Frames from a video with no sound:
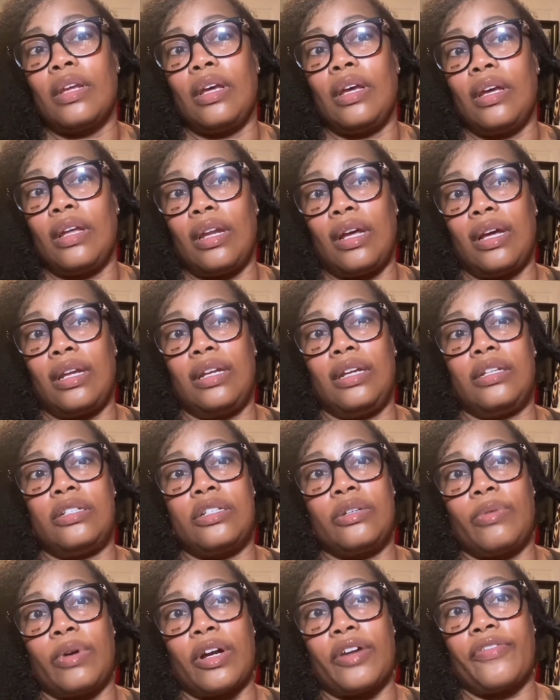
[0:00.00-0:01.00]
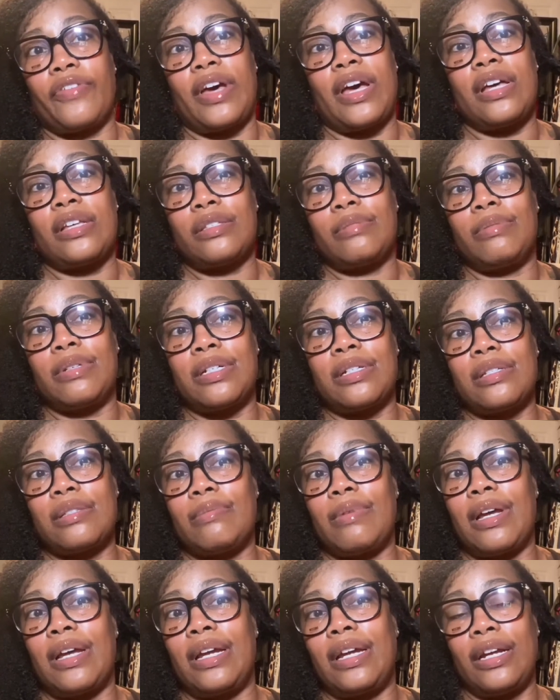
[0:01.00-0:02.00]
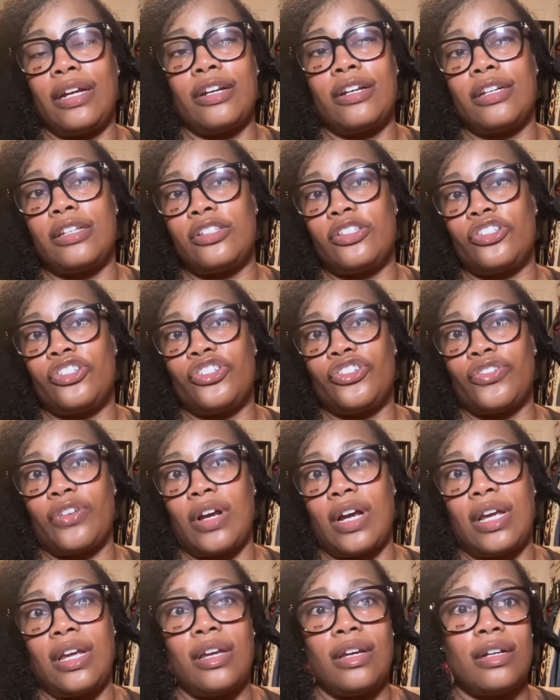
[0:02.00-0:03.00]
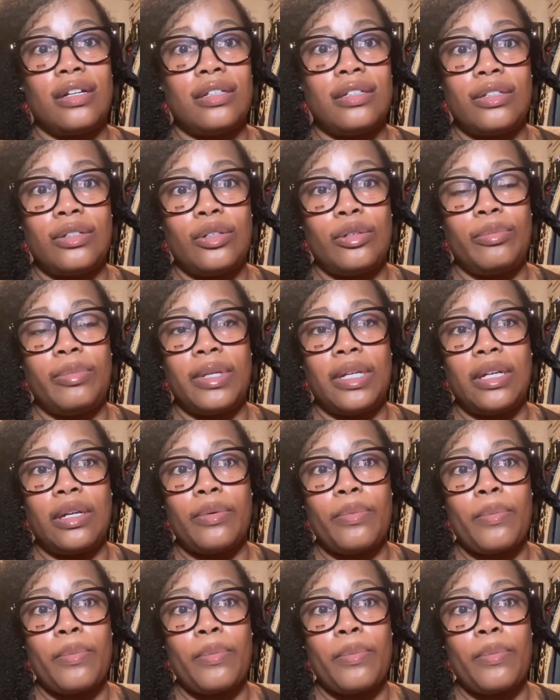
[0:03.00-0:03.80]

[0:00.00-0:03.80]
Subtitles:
And I need to work fast because my hair is drying a little bit.